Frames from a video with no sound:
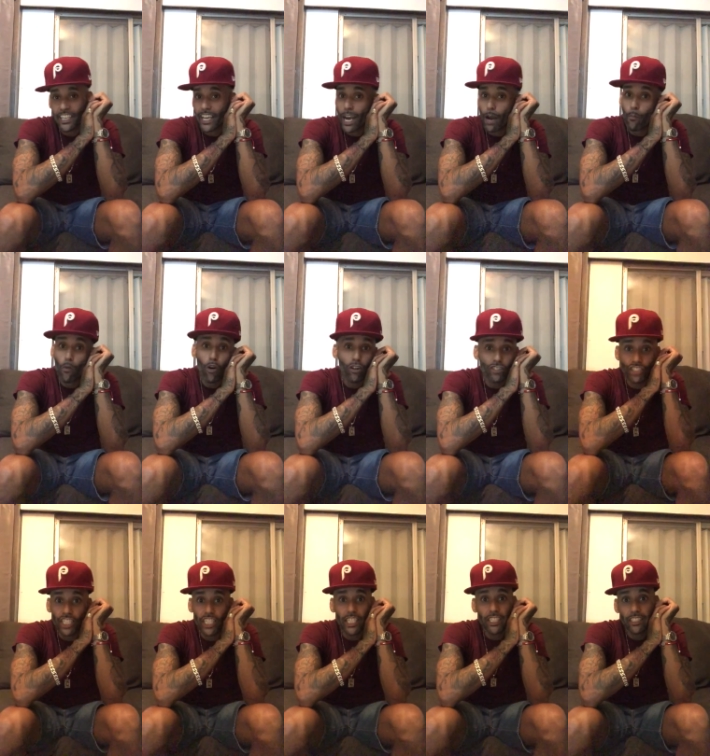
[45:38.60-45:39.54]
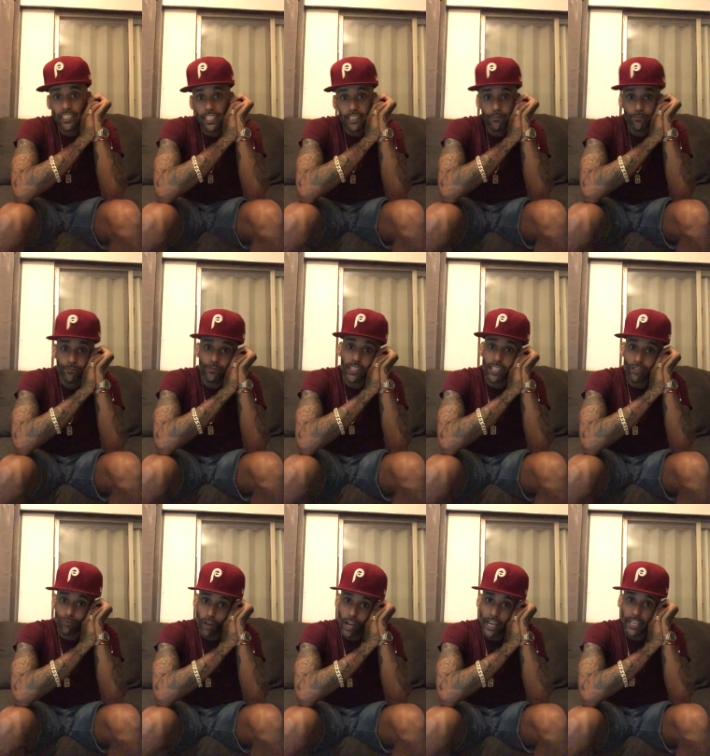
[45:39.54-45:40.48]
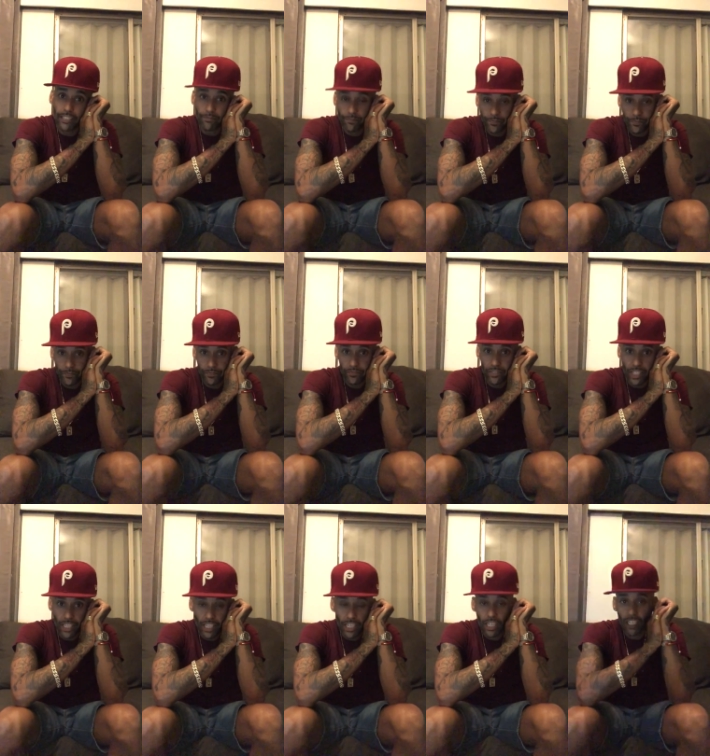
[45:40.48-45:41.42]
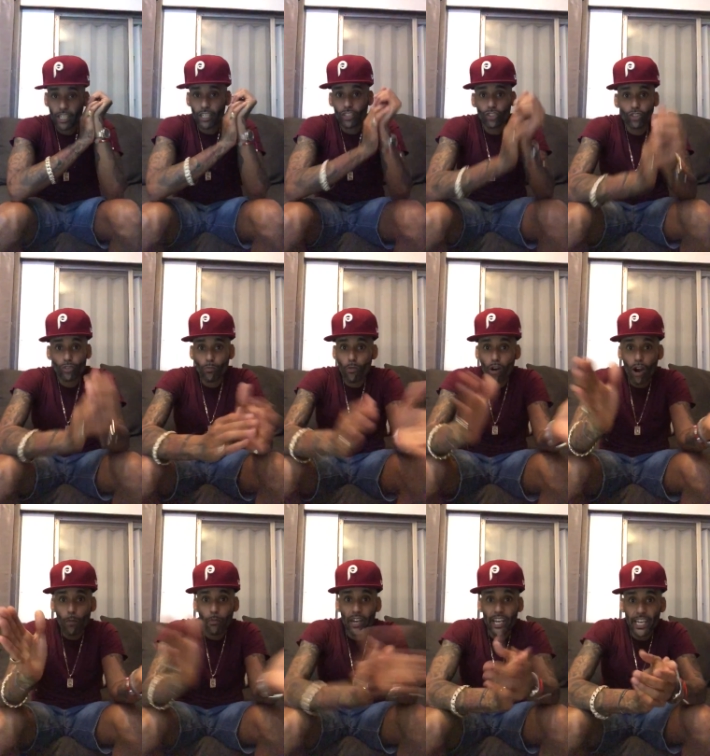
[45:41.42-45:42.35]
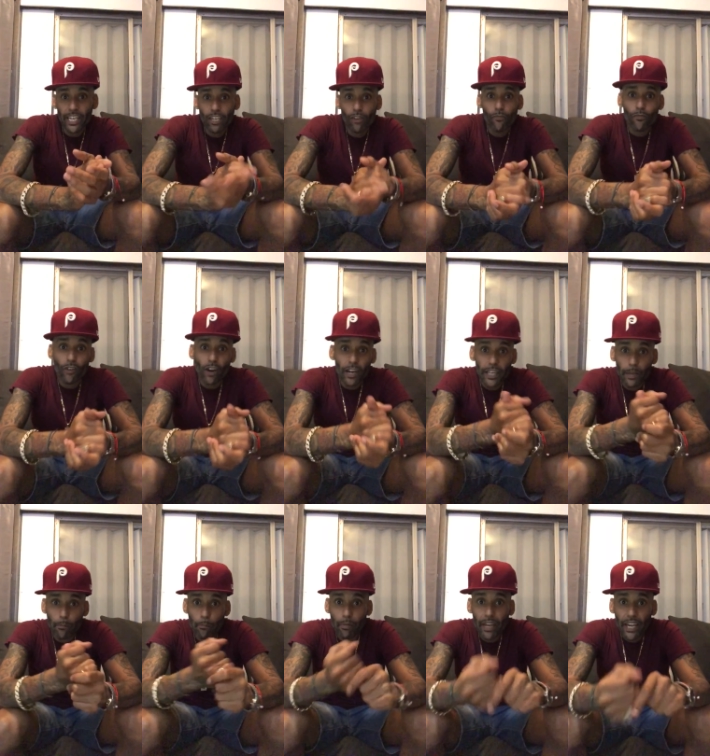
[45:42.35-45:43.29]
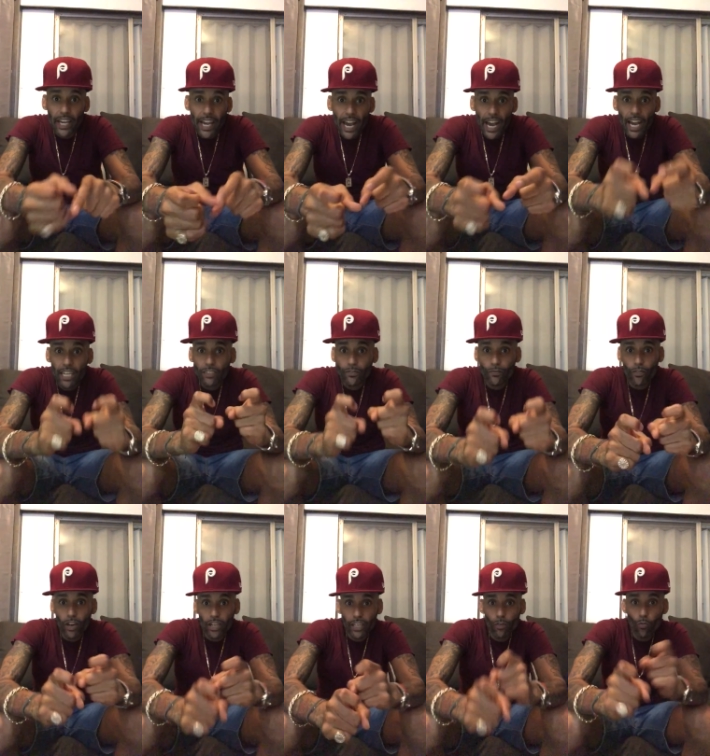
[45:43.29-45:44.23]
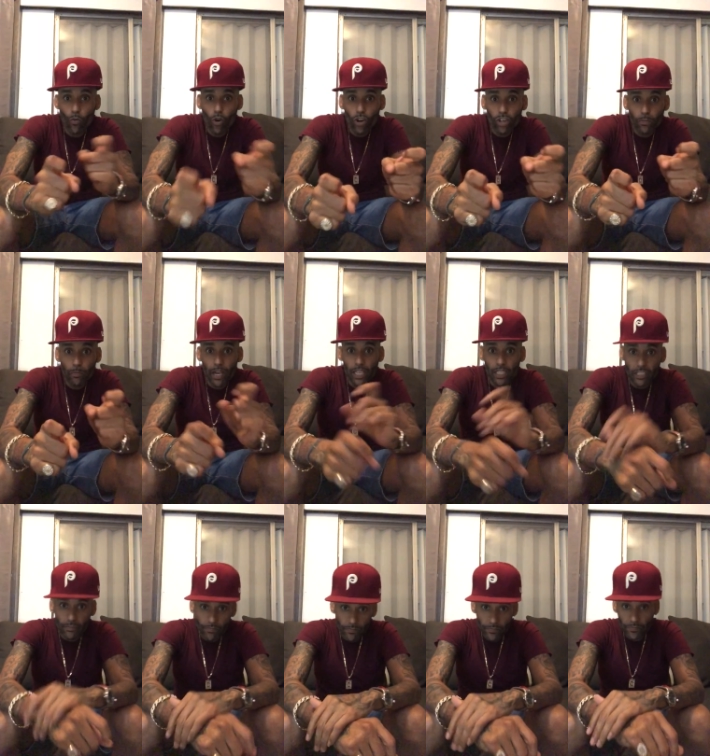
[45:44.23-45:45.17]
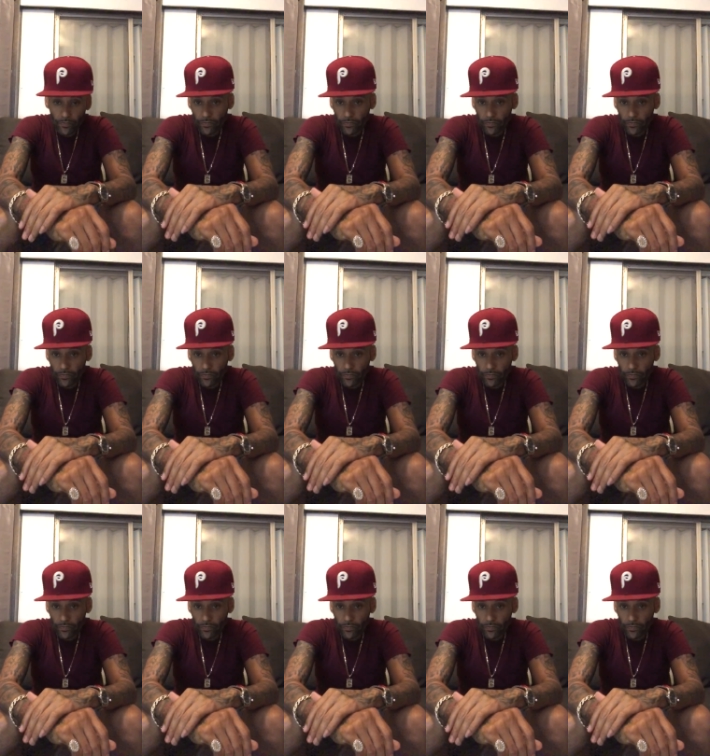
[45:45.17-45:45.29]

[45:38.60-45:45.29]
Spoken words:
Yeah, I'm all cheesy. That's right. Tomorrow I'm gonna eat a fucking big ass fucking watermelon